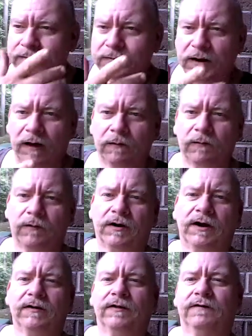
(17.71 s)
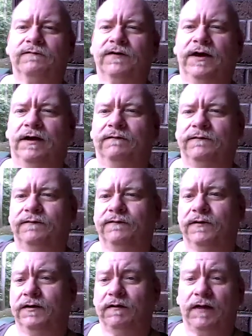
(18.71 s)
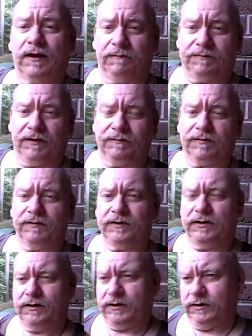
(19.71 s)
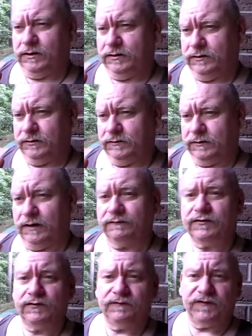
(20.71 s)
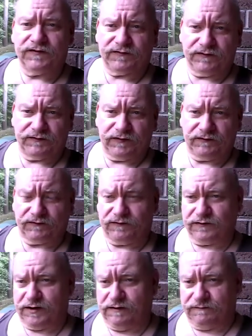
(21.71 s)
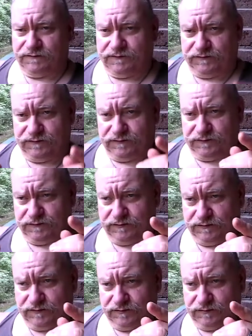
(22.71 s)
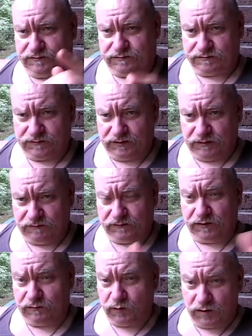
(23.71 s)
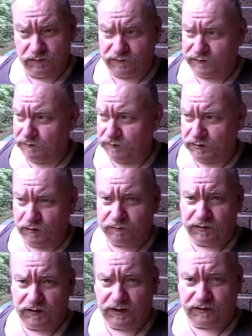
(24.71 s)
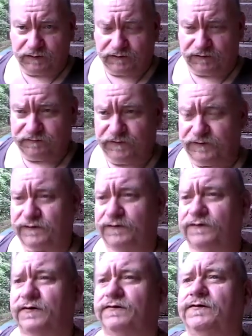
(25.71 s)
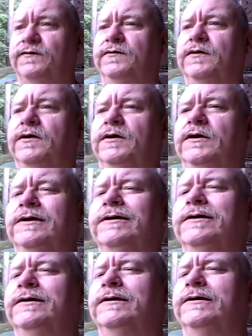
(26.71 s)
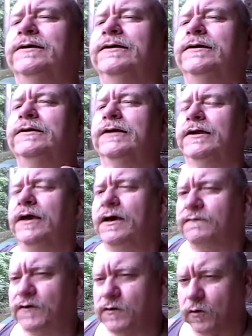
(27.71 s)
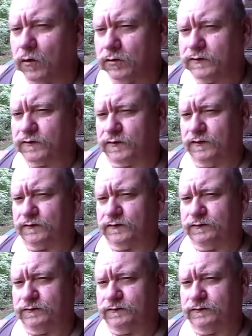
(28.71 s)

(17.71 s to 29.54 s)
Now, where I live, you have, I don't know a lot of people, you have two fishing seasons. You have, you know, your warm summer, open lakes fishing season. Then you have a cold season.